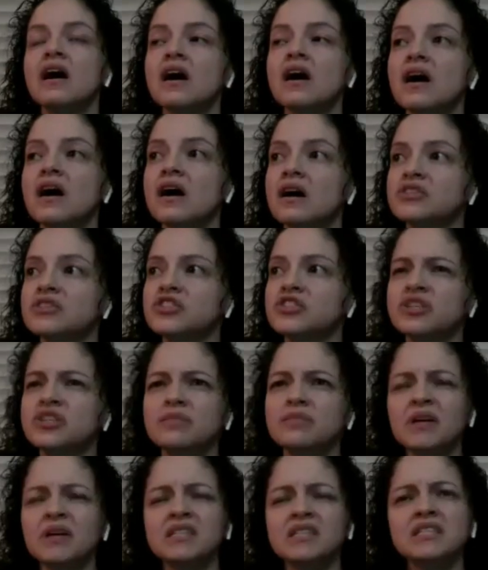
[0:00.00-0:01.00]

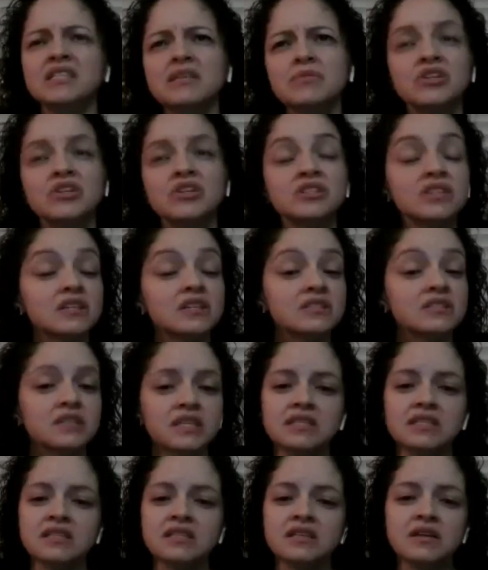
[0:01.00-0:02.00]
My team leader says,
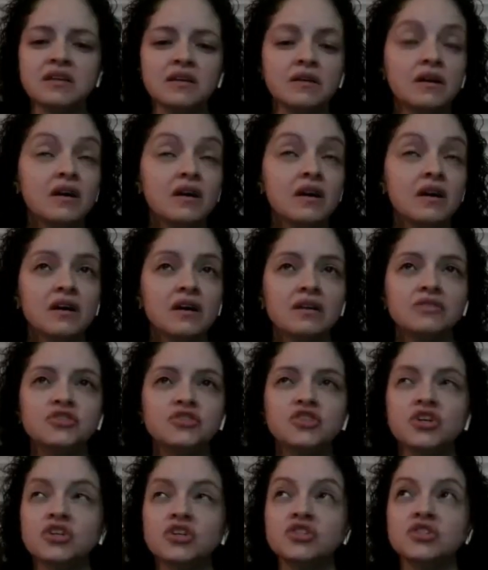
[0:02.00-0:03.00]
"Isn't it
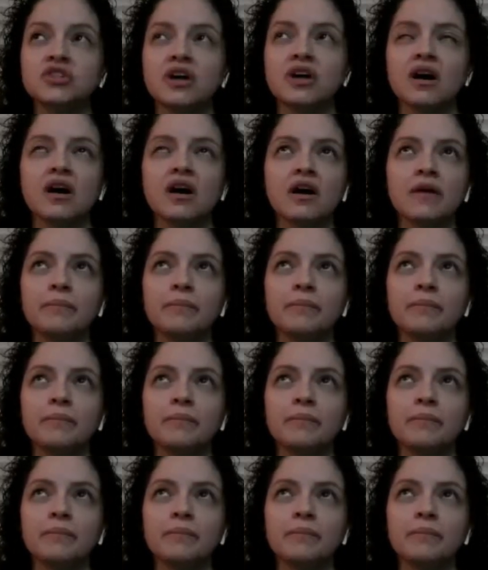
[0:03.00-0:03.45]
just